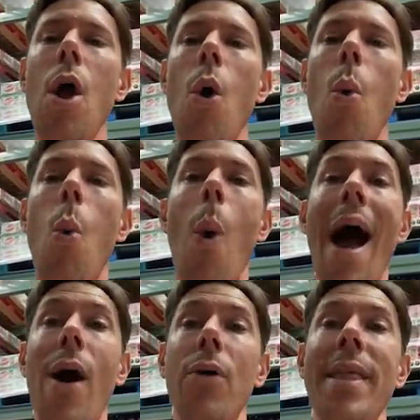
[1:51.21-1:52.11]

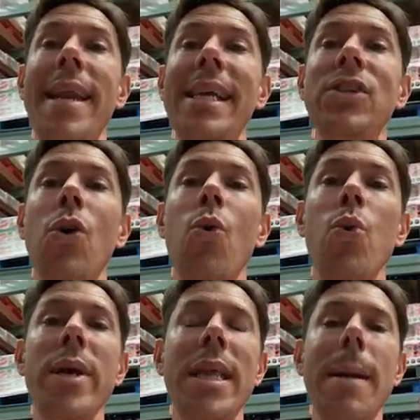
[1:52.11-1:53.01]
wow, that is
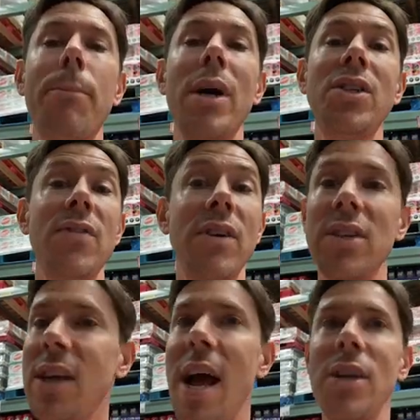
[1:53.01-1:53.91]
really impressive because
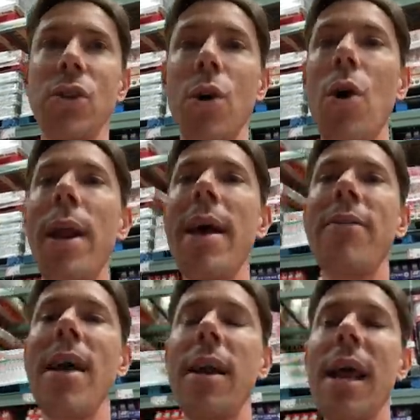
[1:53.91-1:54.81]
Costco don't have
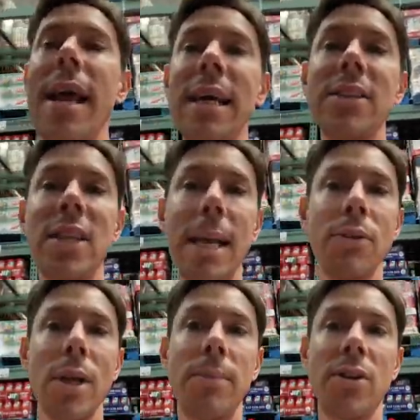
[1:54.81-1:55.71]
that and Sam's
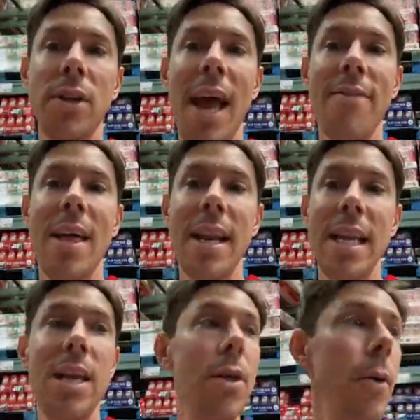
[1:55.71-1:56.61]
Club doesn't have that
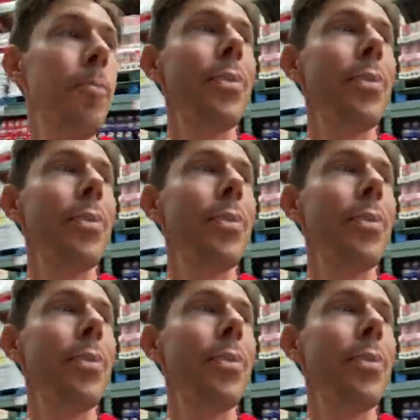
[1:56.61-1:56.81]
either.